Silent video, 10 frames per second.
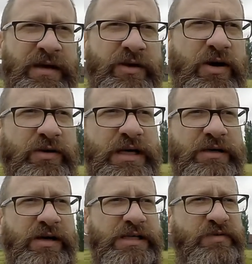you know,
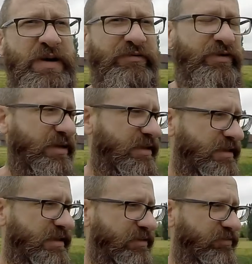young guys from Africa and
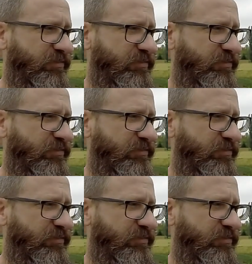stuff,